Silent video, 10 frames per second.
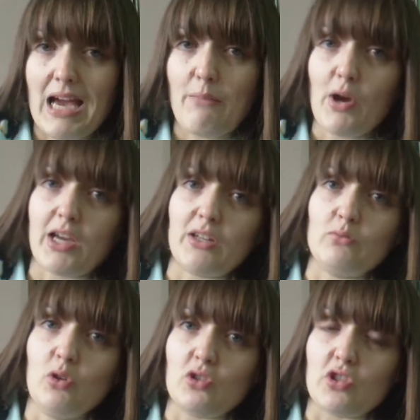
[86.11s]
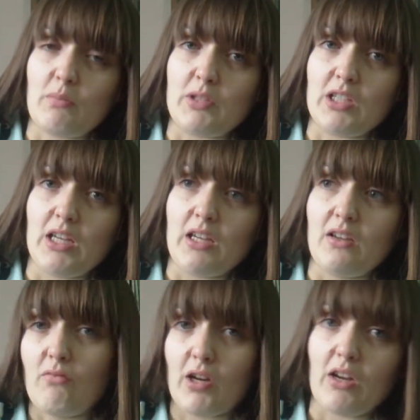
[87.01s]
Am I going to watch somebody
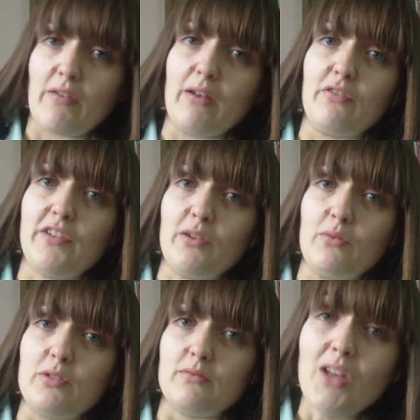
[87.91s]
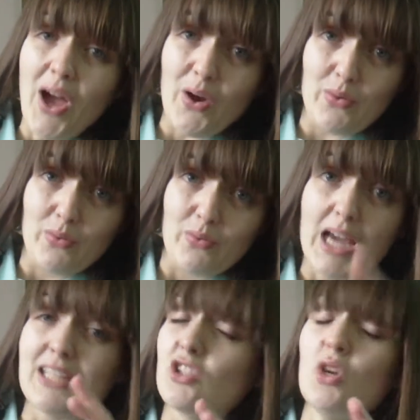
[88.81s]
running around a field? No,
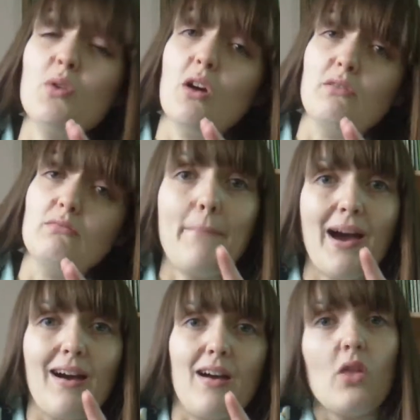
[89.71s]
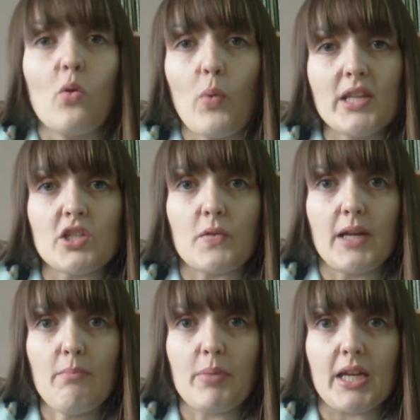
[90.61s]
it's too long. But the Winter
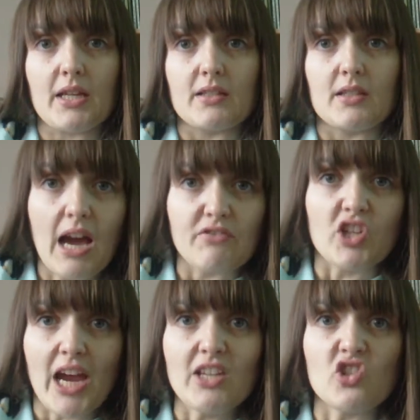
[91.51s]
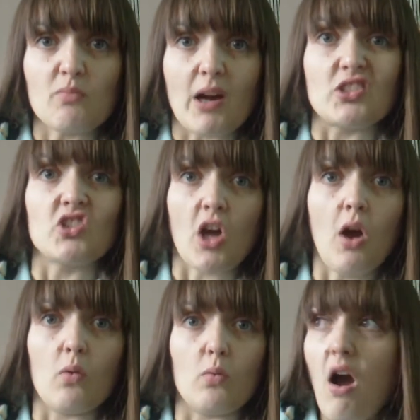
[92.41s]
Olympics have changed my soul.